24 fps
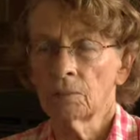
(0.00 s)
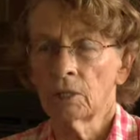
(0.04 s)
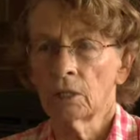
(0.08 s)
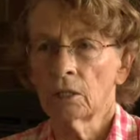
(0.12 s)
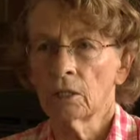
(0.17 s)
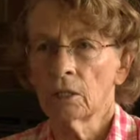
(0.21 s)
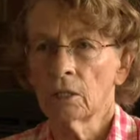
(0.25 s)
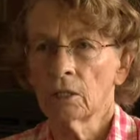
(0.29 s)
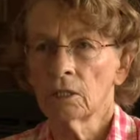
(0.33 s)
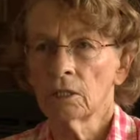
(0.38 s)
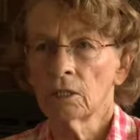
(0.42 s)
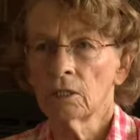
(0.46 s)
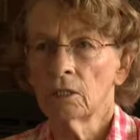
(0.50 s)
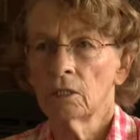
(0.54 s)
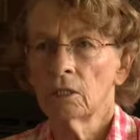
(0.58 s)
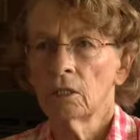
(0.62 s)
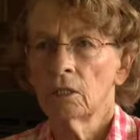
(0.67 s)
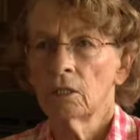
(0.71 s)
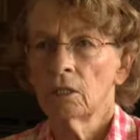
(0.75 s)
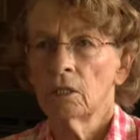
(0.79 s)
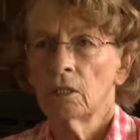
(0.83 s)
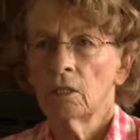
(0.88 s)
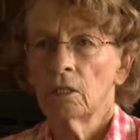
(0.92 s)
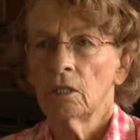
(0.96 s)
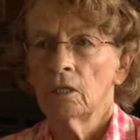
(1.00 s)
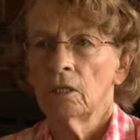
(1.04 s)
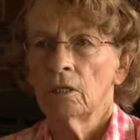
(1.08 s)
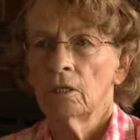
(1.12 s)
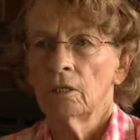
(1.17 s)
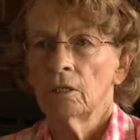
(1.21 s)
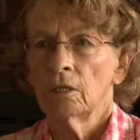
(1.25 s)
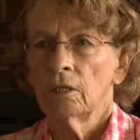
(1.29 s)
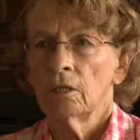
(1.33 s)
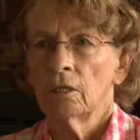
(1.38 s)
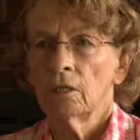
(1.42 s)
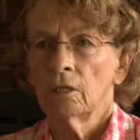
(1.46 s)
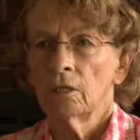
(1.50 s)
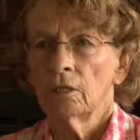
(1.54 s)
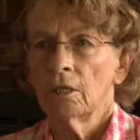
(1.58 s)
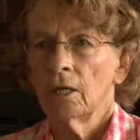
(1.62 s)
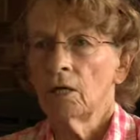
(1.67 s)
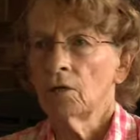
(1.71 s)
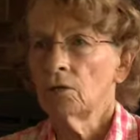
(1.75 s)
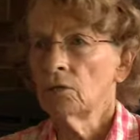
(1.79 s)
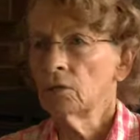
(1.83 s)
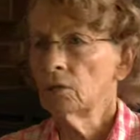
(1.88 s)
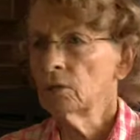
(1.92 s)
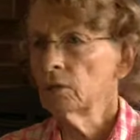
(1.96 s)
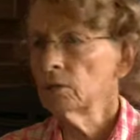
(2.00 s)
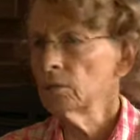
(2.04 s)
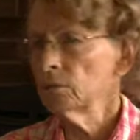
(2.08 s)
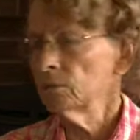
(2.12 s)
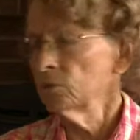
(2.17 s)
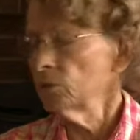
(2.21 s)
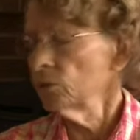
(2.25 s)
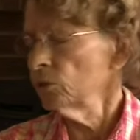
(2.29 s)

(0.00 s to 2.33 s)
because I couldn't,